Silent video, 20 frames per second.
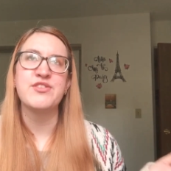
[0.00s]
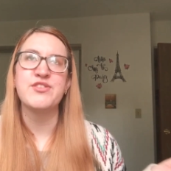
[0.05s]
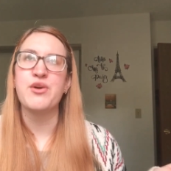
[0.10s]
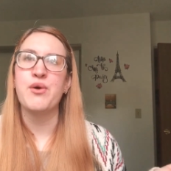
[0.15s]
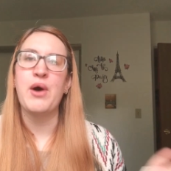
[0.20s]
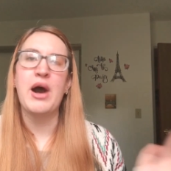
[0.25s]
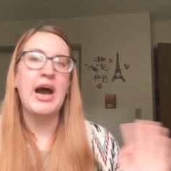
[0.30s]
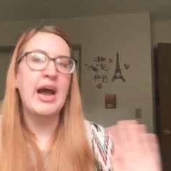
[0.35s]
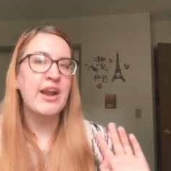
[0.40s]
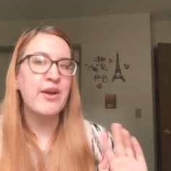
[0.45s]

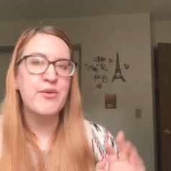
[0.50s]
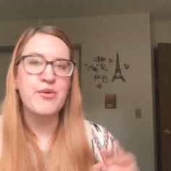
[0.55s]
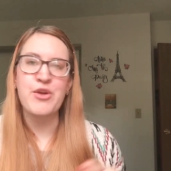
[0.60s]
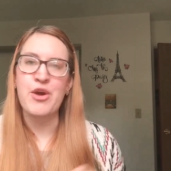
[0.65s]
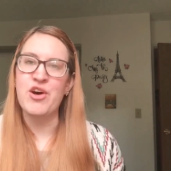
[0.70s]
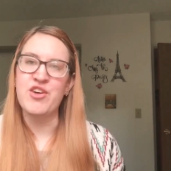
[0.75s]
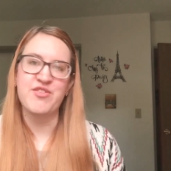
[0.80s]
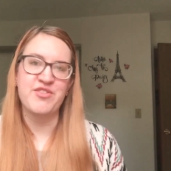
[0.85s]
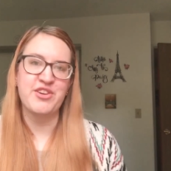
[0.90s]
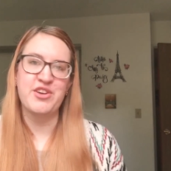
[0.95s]
so I don't
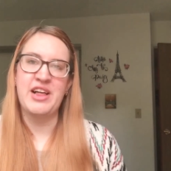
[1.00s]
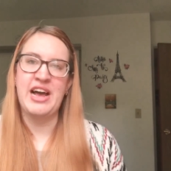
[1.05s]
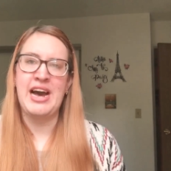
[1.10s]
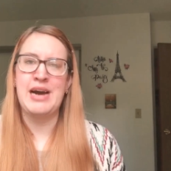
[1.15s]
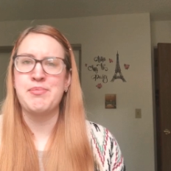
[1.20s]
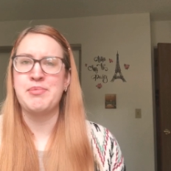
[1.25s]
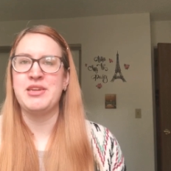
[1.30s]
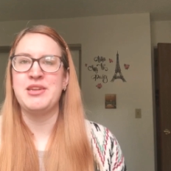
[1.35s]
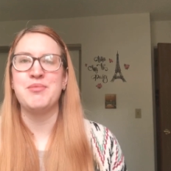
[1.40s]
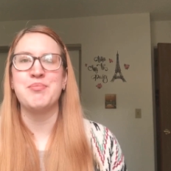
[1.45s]
know if it'll
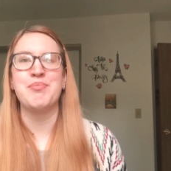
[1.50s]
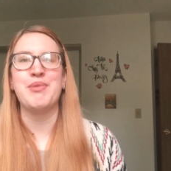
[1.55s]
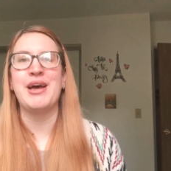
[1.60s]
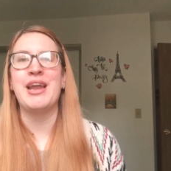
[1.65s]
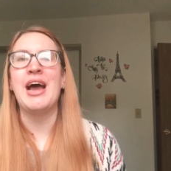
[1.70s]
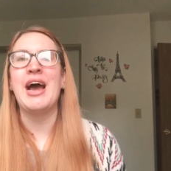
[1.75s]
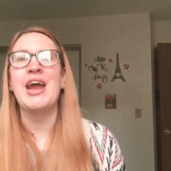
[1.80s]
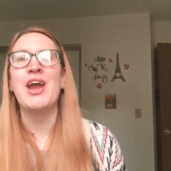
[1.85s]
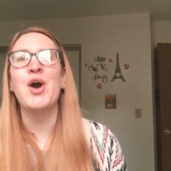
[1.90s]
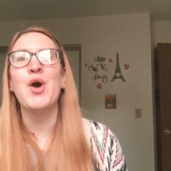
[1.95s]
happen,
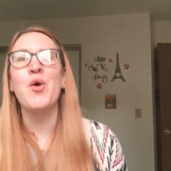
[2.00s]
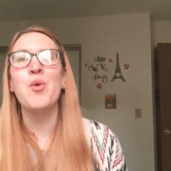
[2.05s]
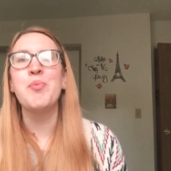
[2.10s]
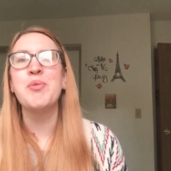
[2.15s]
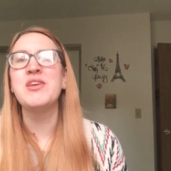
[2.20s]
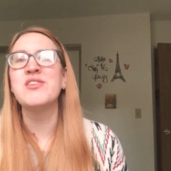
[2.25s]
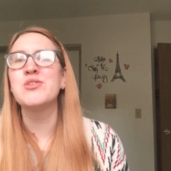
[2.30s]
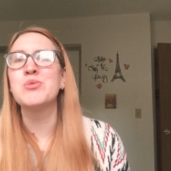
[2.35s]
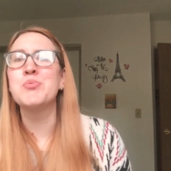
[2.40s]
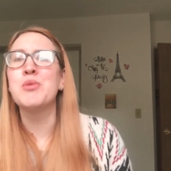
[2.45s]
but I
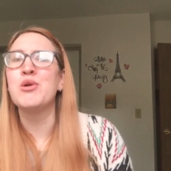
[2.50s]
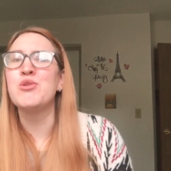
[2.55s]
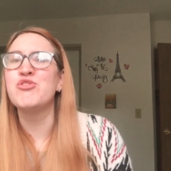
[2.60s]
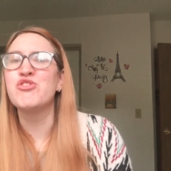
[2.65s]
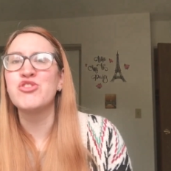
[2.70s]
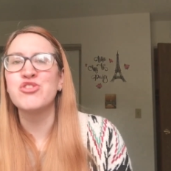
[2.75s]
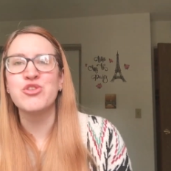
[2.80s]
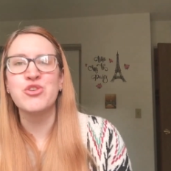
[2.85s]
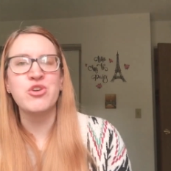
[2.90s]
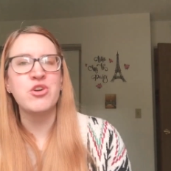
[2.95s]
hope he's
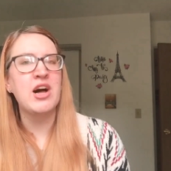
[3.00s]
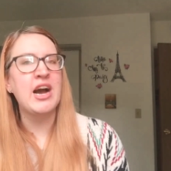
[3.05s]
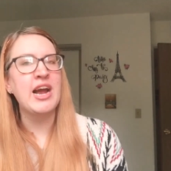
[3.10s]
emotional.